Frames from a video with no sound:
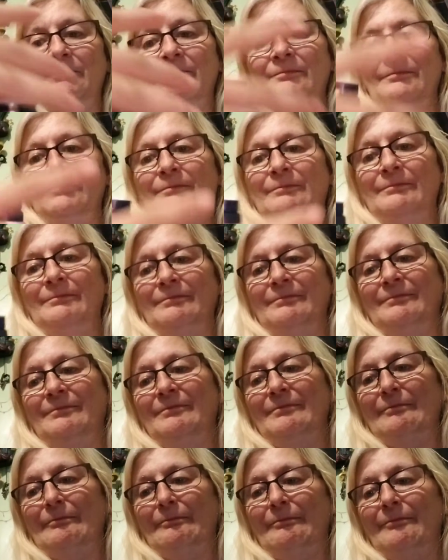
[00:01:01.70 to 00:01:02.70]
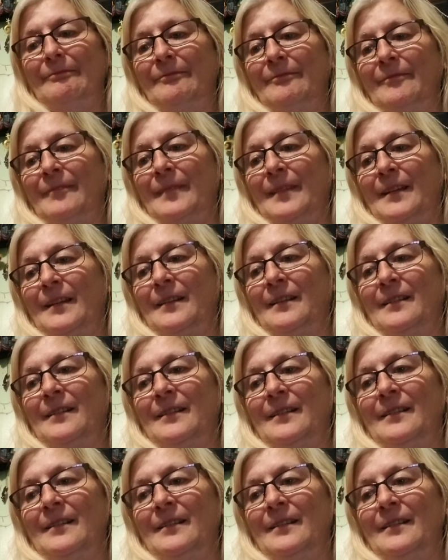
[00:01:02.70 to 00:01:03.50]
(silence)